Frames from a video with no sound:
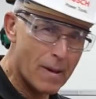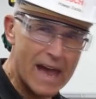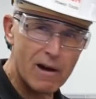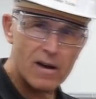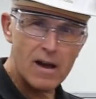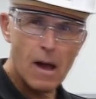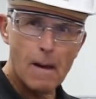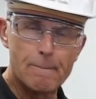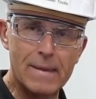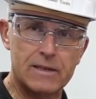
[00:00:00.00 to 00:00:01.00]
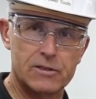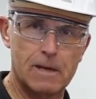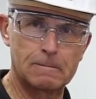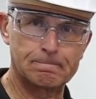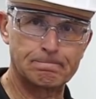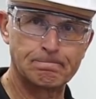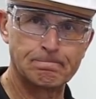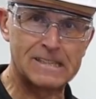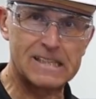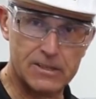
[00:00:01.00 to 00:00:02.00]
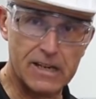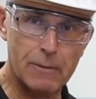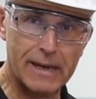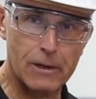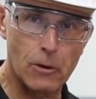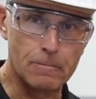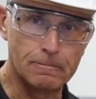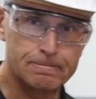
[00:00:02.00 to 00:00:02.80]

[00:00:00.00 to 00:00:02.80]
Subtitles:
power mixer. Let's see how we get on.